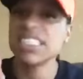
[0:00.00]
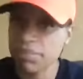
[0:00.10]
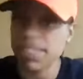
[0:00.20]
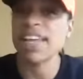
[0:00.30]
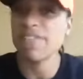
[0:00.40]

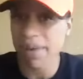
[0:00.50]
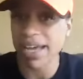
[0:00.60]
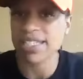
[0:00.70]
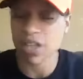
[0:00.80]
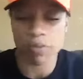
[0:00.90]
but
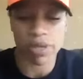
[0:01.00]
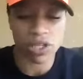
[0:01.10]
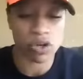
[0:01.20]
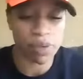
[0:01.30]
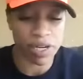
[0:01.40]
everybody's going to be a
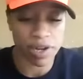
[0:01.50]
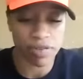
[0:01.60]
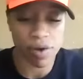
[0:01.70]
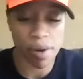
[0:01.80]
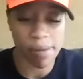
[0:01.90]
little bit
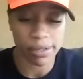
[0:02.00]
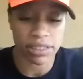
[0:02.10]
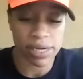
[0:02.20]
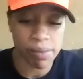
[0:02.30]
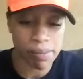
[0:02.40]
different.
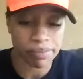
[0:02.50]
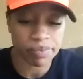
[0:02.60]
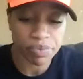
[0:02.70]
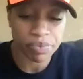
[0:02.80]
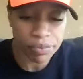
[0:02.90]
Okay.
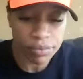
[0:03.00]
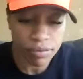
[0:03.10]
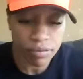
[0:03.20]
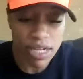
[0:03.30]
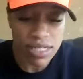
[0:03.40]

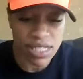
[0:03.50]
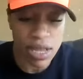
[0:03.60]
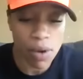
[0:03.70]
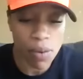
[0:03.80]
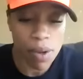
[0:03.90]

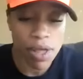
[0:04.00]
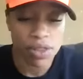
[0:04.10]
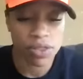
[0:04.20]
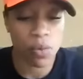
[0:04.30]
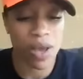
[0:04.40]
So
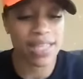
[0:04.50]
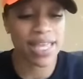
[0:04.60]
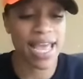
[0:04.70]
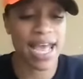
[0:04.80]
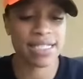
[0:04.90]
the way
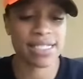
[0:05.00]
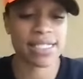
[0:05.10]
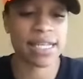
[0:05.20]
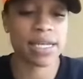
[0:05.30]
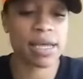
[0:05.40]
that it has it
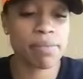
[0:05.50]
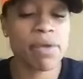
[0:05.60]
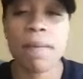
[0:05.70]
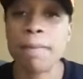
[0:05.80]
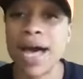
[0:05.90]
set up,
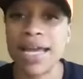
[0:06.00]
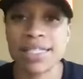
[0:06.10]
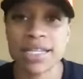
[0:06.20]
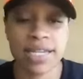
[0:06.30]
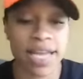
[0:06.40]
mine
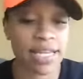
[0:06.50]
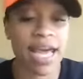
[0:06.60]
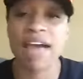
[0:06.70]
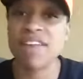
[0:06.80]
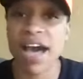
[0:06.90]
is connected.
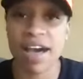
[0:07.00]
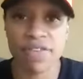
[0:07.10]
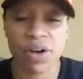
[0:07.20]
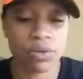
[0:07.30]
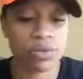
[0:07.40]
I have an
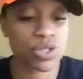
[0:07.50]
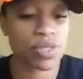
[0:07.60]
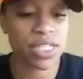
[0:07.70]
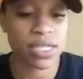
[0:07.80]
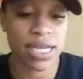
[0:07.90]
iPhone, so
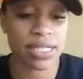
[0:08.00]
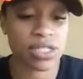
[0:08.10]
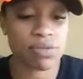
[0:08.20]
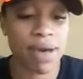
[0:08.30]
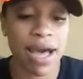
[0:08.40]
it's connected
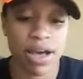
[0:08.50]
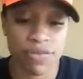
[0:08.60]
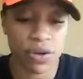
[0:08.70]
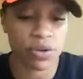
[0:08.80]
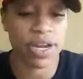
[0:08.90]
to my
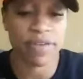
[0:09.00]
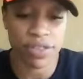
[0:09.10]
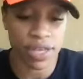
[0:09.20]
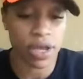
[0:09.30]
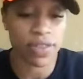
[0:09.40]
iPhone and
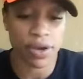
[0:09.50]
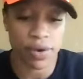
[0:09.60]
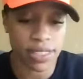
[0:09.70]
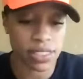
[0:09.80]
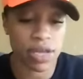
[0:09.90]
everything, all that
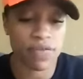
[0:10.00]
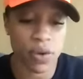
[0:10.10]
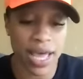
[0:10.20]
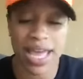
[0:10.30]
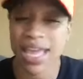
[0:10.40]
great stuff.
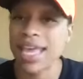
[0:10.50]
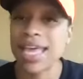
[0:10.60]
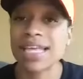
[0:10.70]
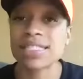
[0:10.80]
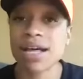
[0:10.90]
Okay.
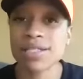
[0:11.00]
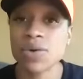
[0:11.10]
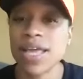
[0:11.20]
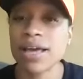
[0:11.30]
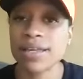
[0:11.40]
It's
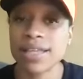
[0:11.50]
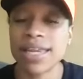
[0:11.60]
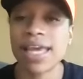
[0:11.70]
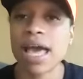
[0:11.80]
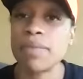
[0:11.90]
also
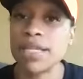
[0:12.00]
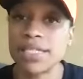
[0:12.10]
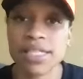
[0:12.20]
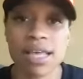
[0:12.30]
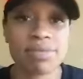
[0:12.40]
calculating how many
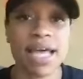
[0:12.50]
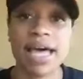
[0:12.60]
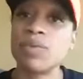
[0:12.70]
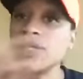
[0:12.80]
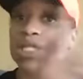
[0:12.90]
steps. Now,
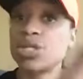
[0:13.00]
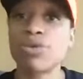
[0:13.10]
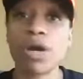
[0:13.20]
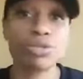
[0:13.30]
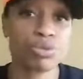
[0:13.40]
I done went to the
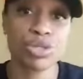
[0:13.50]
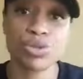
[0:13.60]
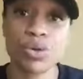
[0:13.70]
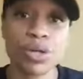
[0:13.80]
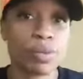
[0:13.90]
grocery
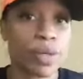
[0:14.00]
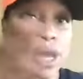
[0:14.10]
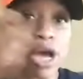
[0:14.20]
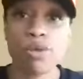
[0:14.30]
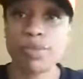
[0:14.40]
store, went to
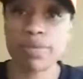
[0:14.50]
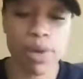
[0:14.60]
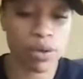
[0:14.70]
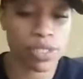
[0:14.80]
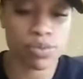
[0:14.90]
Home
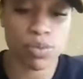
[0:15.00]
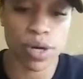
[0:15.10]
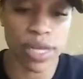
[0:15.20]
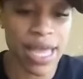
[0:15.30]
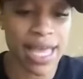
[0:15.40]
Depot this morning.